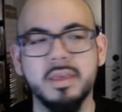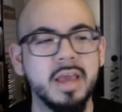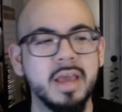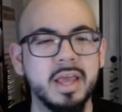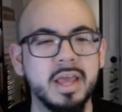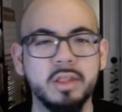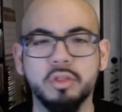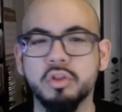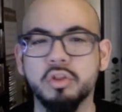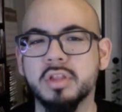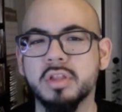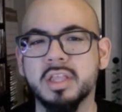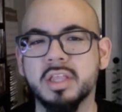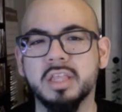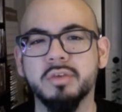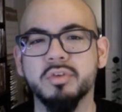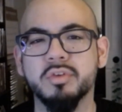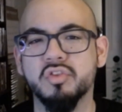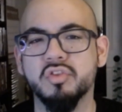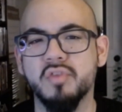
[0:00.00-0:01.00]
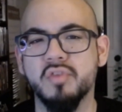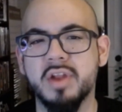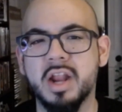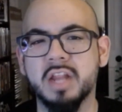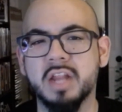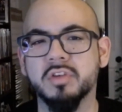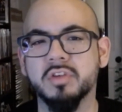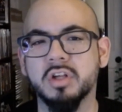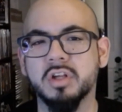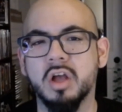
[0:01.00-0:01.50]
It looked like it was straight out
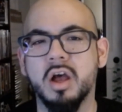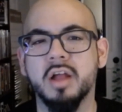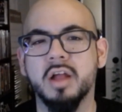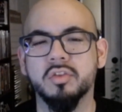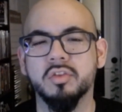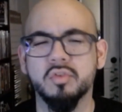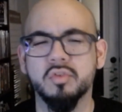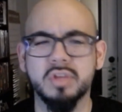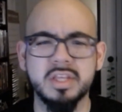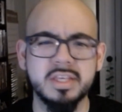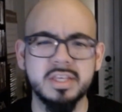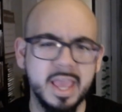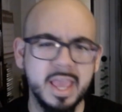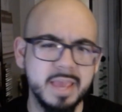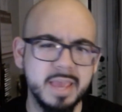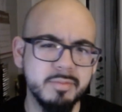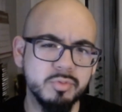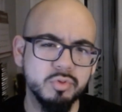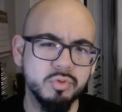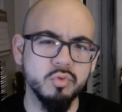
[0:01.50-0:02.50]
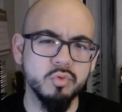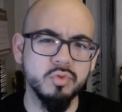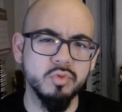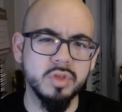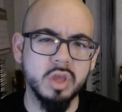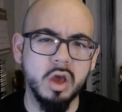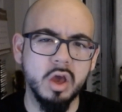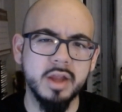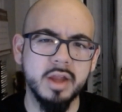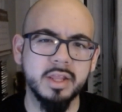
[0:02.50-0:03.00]
of a concert. He came through the
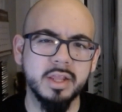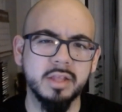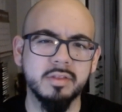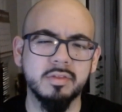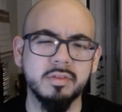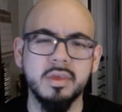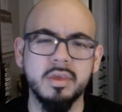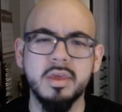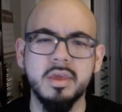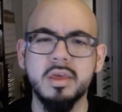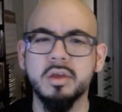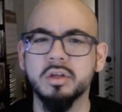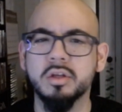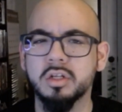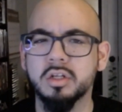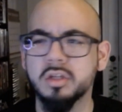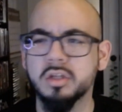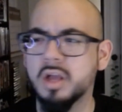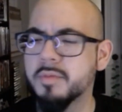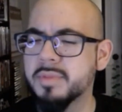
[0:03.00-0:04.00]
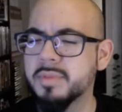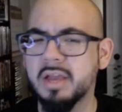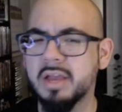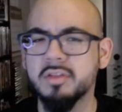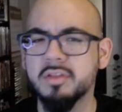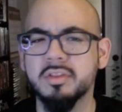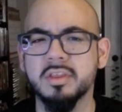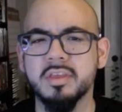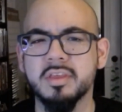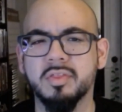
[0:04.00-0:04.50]
audience, coming out
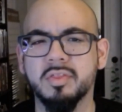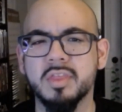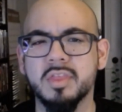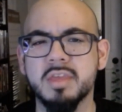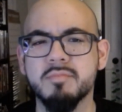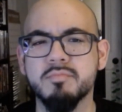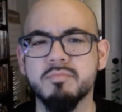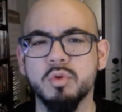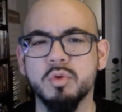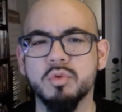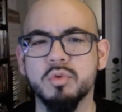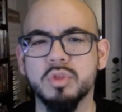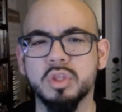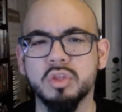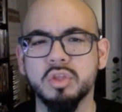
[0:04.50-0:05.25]
to his theme music.